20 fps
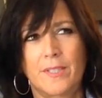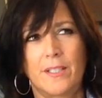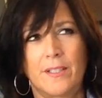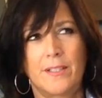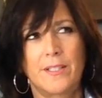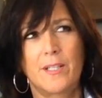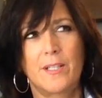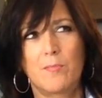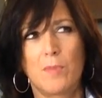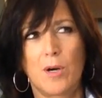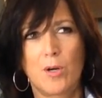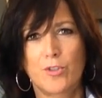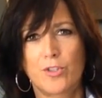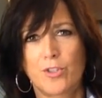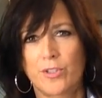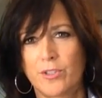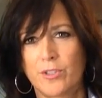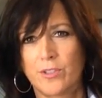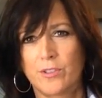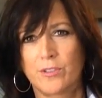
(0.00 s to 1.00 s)

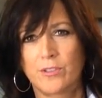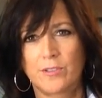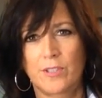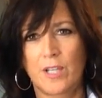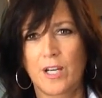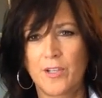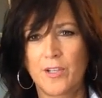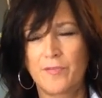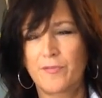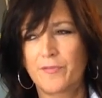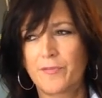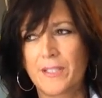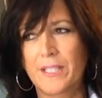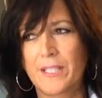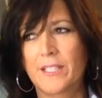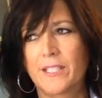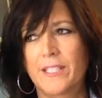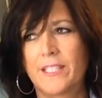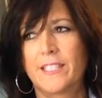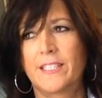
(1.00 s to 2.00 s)
unemotional,
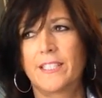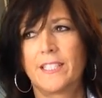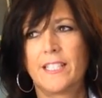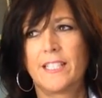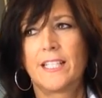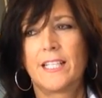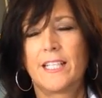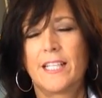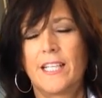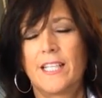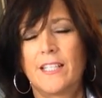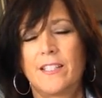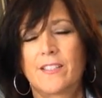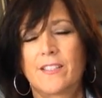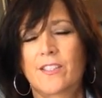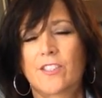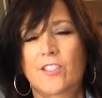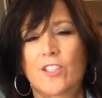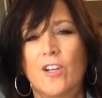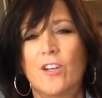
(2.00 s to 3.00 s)
unfeeling, and the
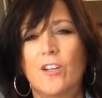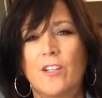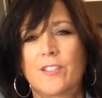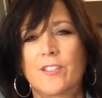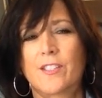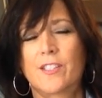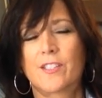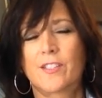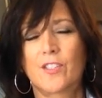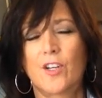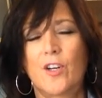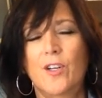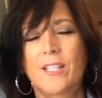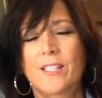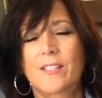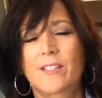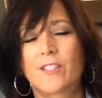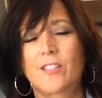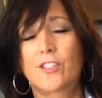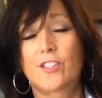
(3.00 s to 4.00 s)
song
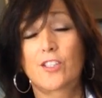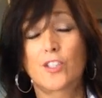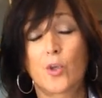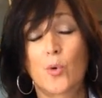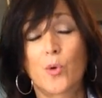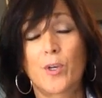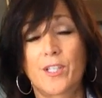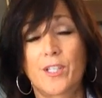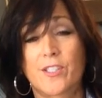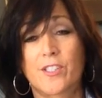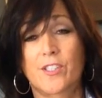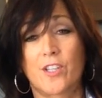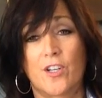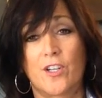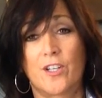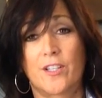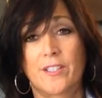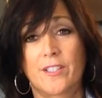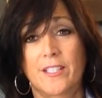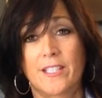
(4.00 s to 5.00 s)
is a story
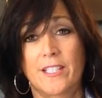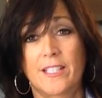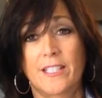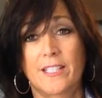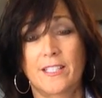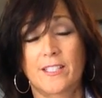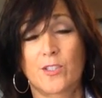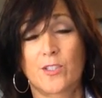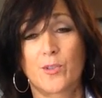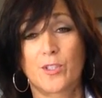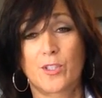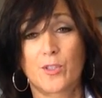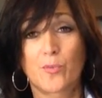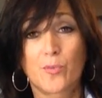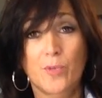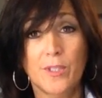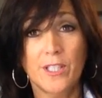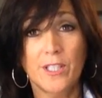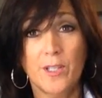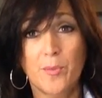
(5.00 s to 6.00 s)
song, so it's
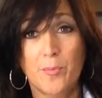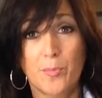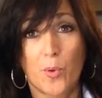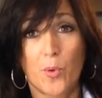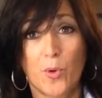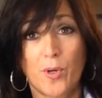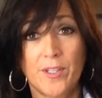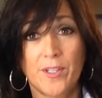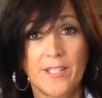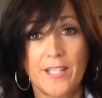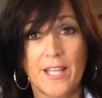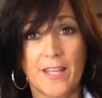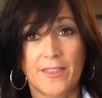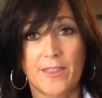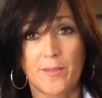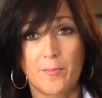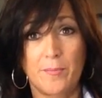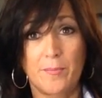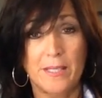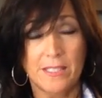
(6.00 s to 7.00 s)
really important
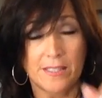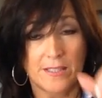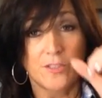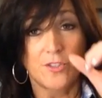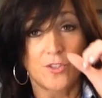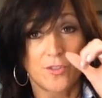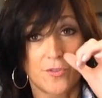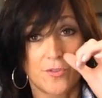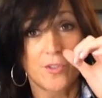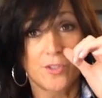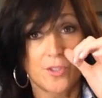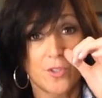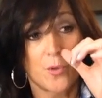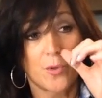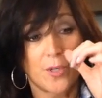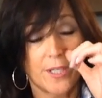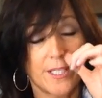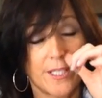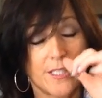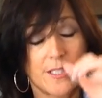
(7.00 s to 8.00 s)
that the message of the
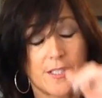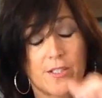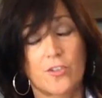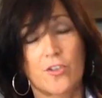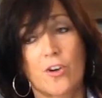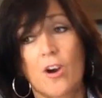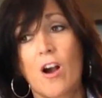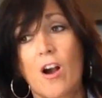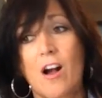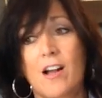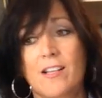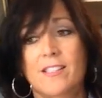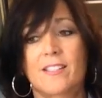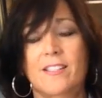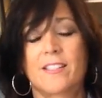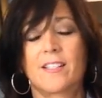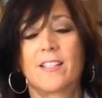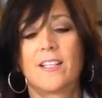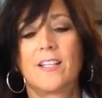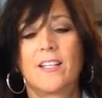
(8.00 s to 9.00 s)
story gets
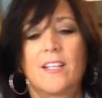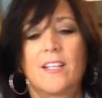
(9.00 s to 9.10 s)
across.